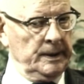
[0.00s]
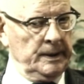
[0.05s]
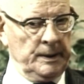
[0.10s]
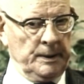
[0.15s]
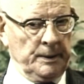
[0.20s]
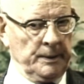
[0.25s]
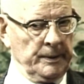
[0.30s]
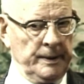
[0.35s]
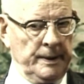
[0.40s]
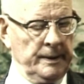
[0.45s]

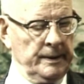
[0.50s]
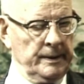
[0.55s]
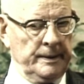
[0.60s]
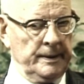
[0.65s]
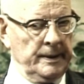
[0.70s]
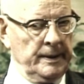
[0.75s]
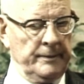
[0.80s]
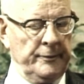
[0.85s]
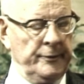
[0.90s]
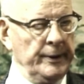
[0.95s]
No,
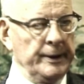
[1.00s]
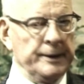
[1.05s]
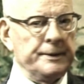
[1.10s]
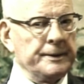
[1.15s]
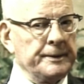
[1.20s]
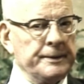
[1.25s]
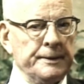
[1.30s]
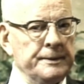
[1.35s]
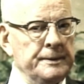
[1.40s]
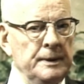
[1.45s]
I'm afraid
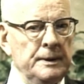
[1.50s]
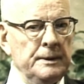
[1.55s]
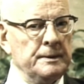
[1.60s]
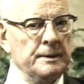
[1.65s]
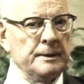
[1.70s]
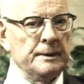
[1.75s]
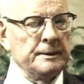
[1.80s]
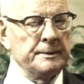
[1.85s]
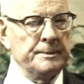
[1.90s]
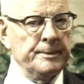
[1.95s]
that the
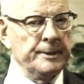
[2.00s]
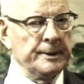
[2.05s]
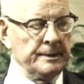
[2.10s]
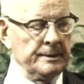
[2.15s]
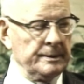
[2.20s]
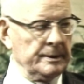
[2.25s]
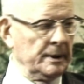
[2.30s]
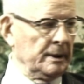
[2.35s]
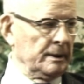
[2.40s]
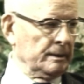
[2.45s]
teaching is pretty
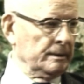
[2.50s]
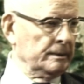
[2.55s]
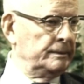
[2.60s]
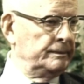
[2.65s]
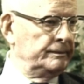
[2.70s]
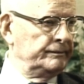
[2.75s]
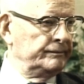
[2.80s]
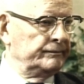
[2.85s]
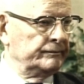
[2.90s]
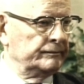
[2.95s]
shallow.
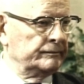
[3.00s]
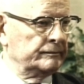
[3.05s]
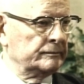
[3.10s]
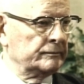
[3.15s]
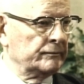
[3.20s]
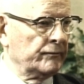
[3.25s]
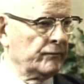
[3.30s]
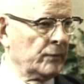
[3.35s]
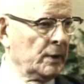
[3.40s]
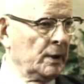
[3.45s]

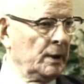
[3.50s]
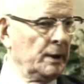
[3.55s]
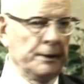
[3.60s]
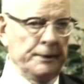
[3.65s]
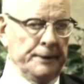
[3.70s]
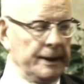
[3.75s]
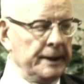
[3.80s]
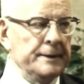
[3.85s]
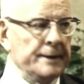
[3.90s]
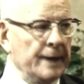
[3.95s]
It
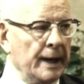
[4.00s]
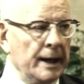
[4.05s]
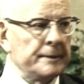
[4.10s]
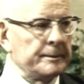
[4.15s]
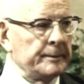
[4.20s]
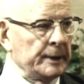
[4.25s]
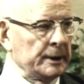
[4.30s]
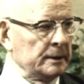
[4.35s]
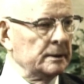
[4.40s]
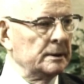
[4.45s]
need
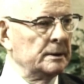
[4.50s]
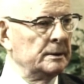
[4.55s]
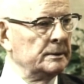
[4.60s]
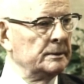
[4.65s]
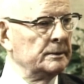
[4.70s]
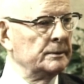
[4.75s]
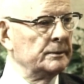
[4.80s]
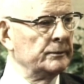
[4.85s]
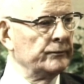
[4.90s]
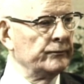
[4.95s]
not be,
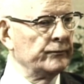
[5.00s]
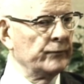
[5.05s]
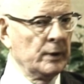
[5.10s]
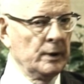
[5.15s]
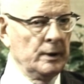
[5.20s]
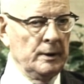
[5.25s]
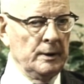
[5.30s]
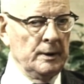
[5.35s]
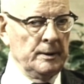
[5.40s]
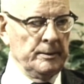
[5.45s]

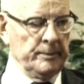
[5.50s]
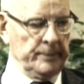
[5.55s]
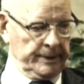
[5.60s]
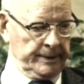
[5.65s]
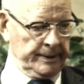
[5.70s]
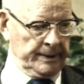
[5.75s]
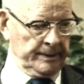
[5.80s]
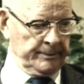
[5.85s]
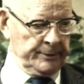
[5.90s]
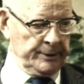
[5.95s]

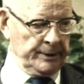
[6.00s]
but I'm